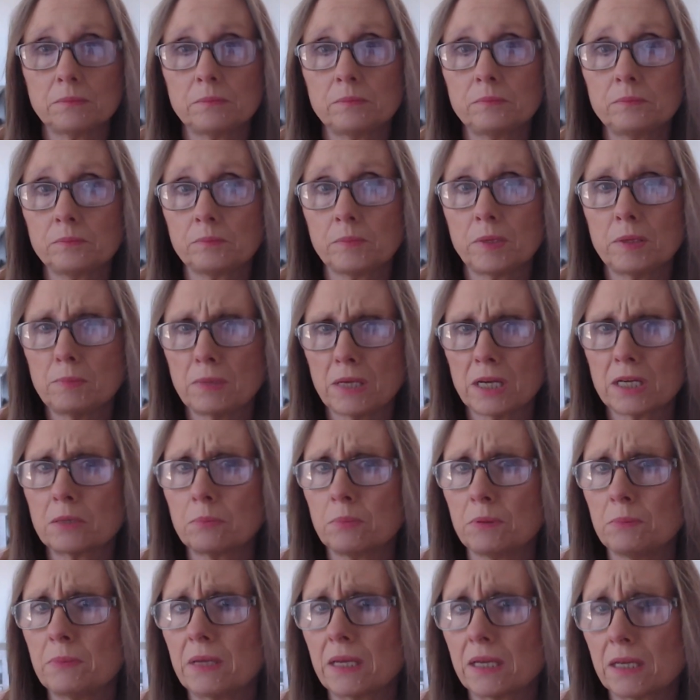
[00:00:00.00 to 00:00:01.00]
maybe I could be
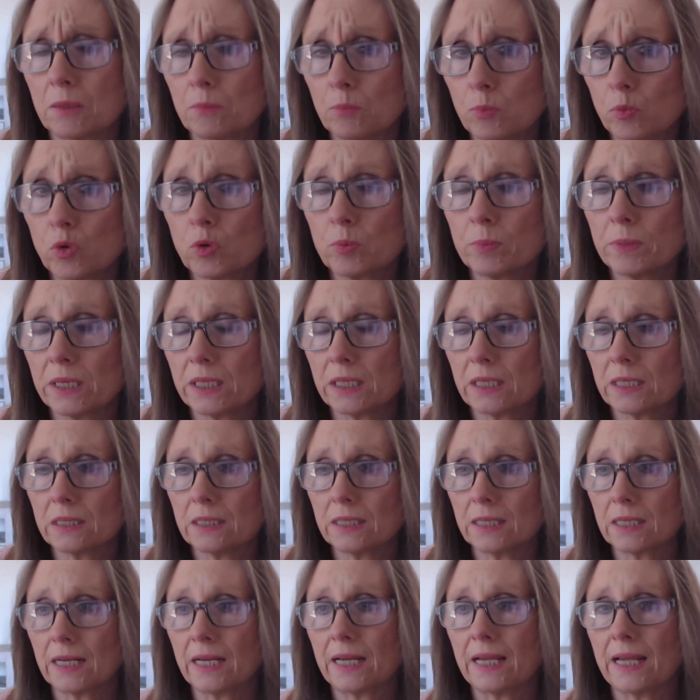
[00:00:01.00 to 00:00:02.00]
making more money than
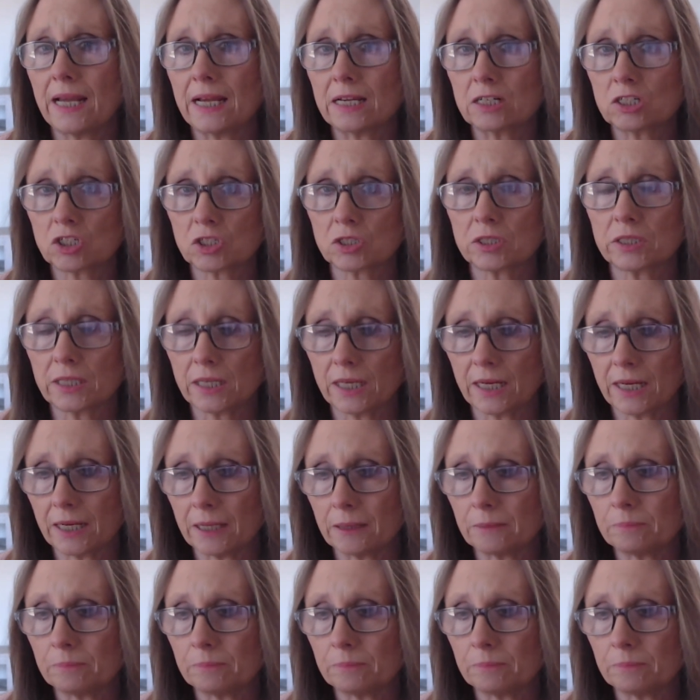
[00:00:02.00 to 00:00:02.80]
I actually am.